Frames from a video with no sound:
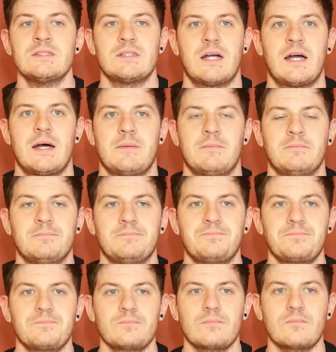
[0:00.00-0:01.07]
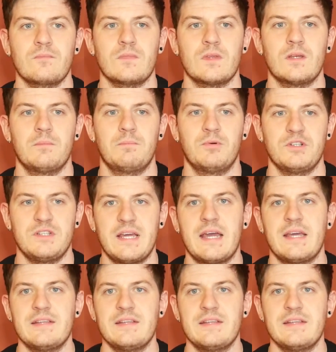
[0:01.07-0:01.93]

But yeah,